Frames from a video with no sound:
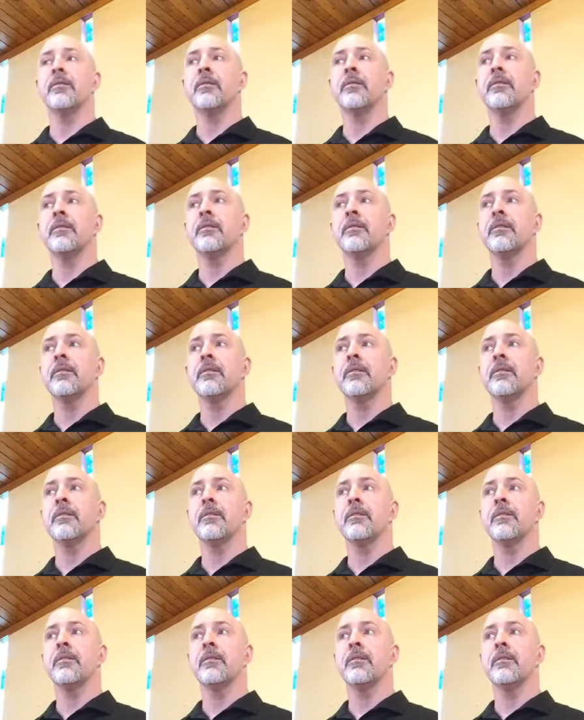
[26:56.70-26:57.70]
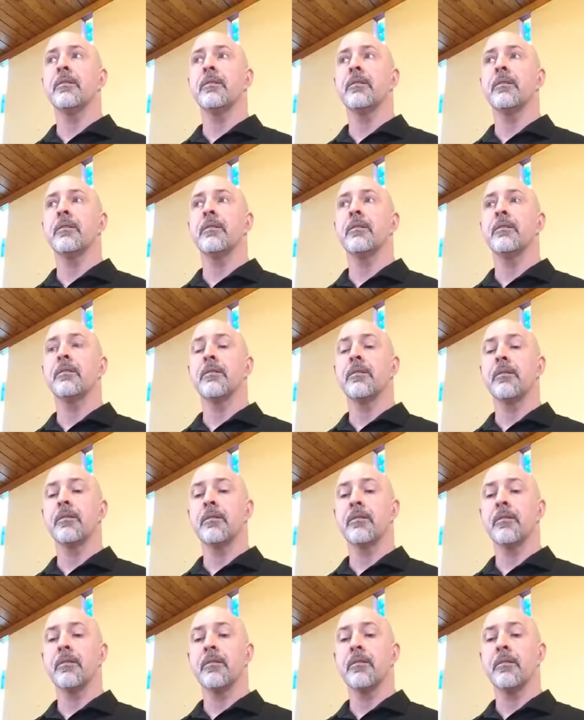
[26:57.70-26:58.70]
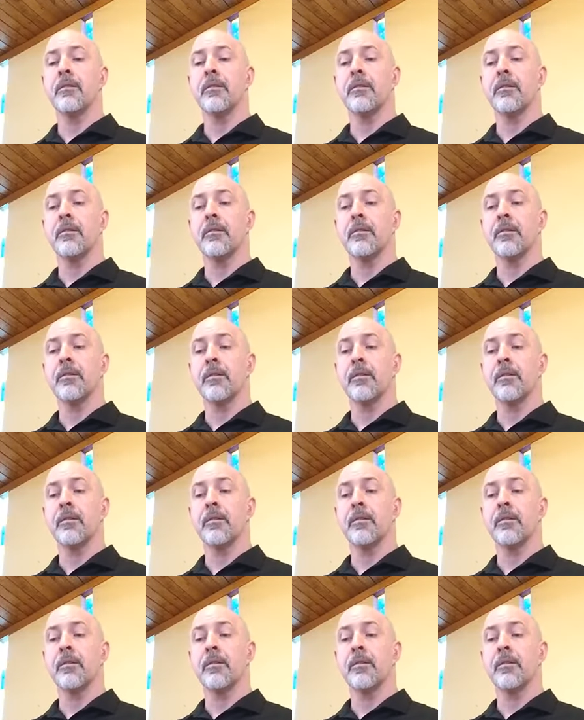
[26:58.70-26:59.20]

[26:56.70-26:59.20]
[no speech]